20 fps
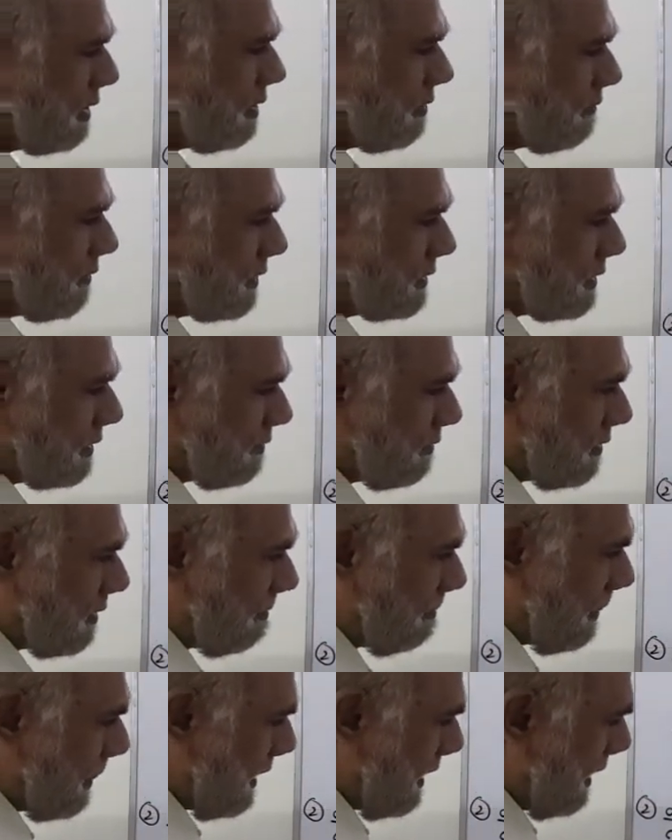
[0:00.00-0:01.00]
for this term.
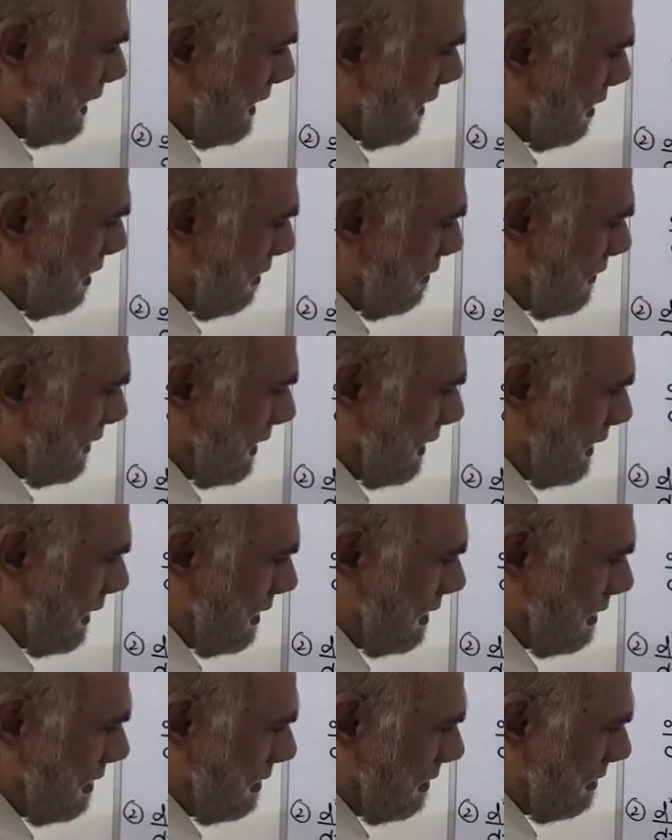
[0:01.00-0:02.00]
Over
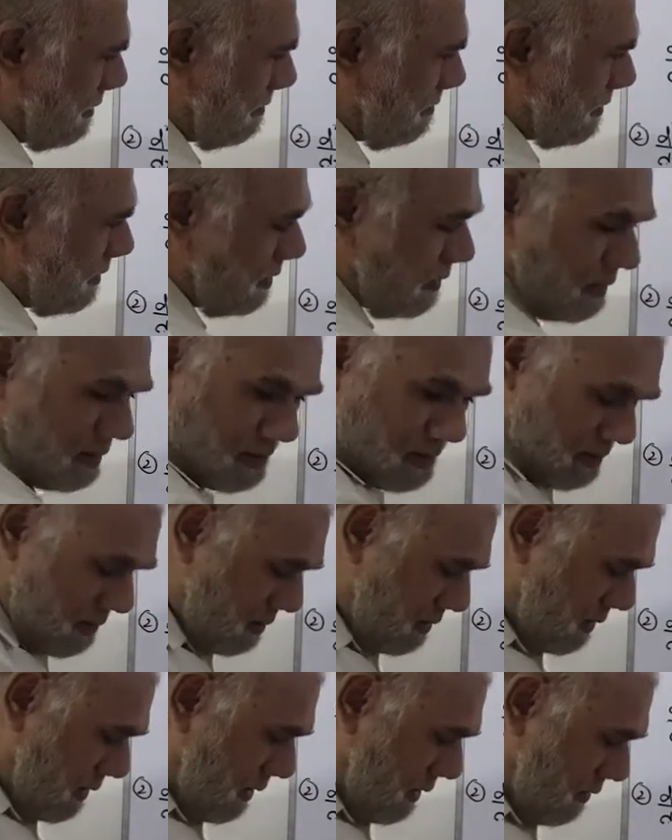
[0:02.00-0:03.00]
here,
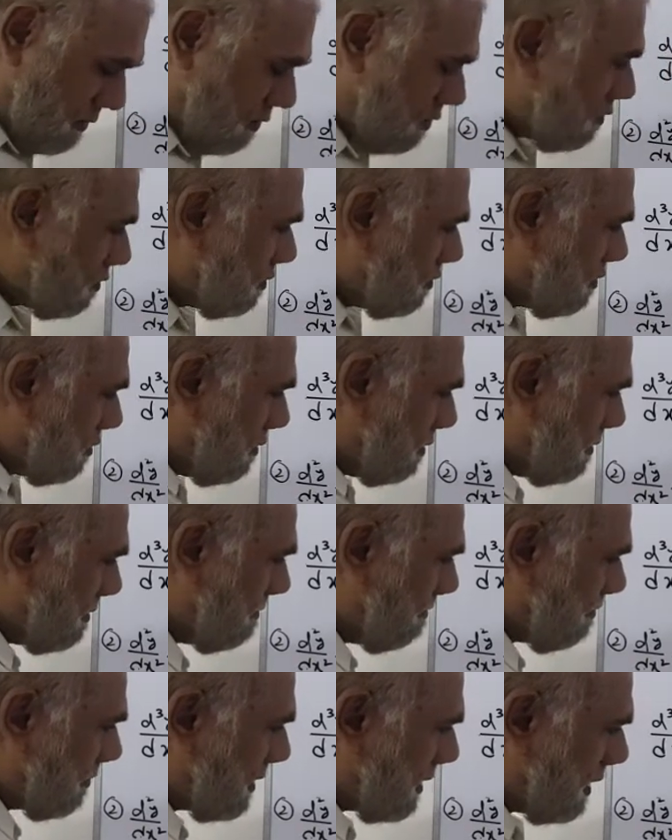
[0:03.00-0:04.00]
these two
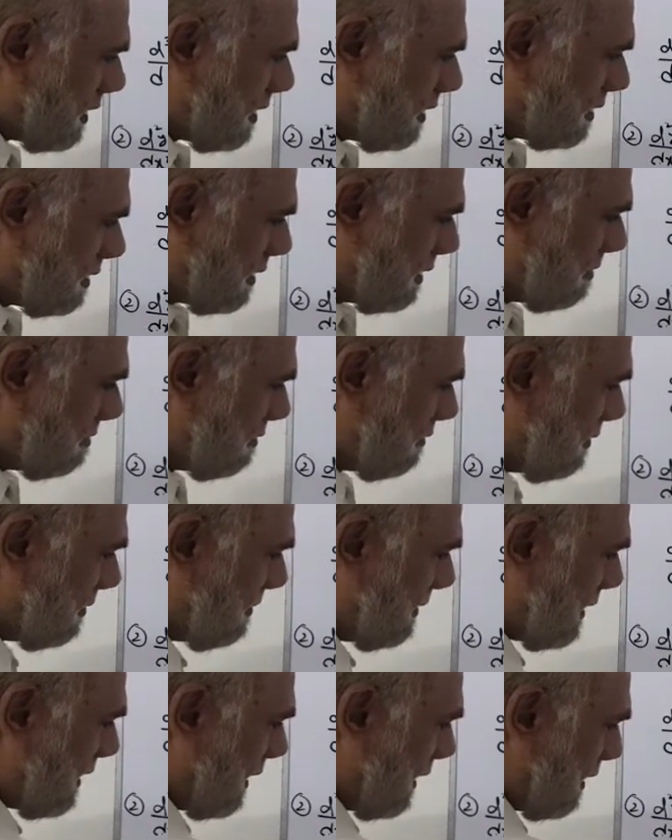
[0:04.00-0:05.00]
terms will
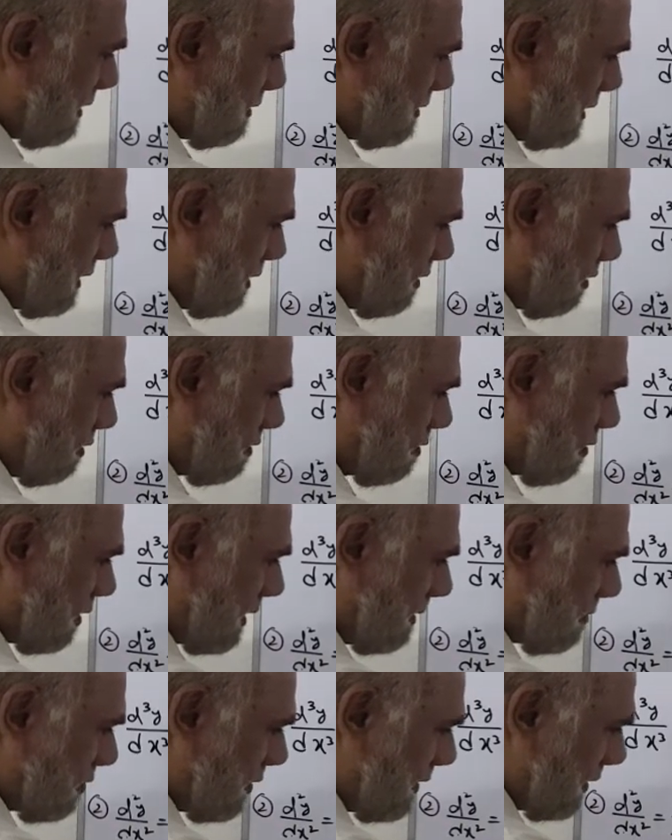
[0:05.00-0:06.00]
be getting 0, so I
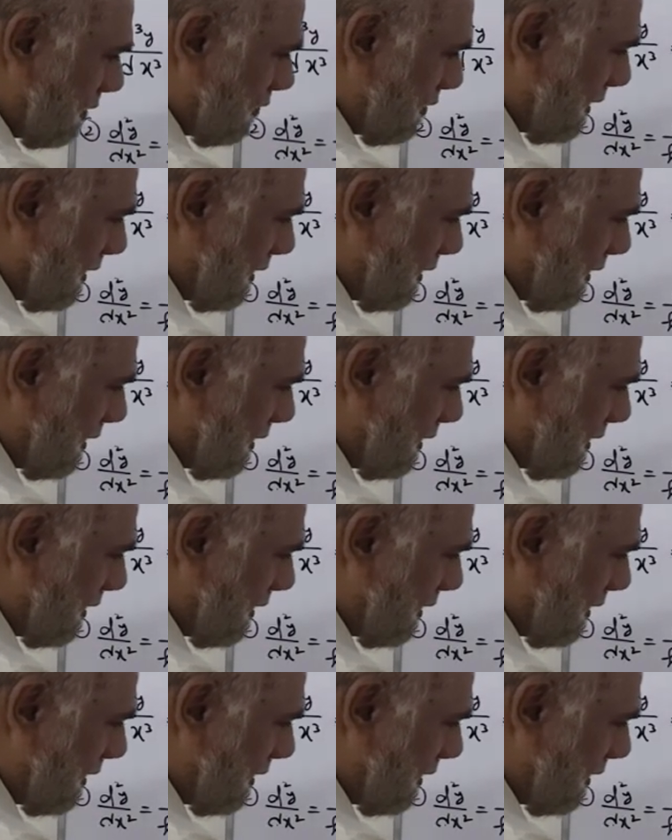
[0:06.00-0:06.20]
am going to